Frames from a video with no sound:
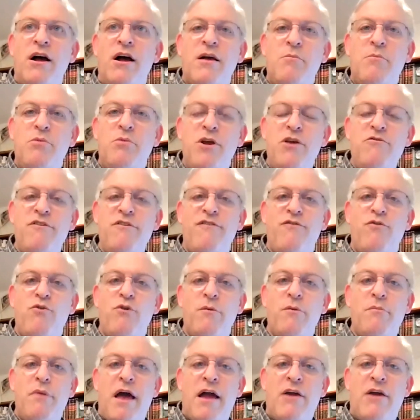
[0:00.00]
a complete
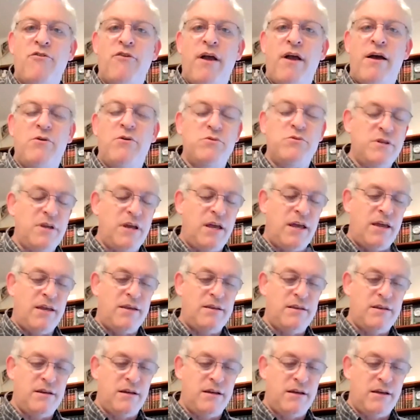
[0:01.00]
reform background
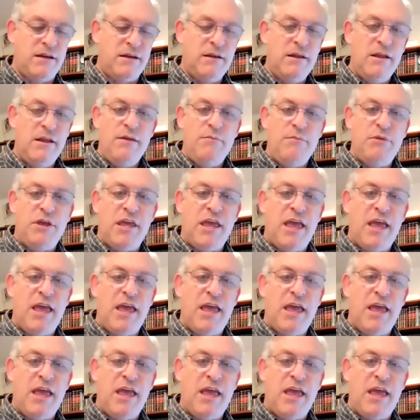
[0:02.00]
and uh,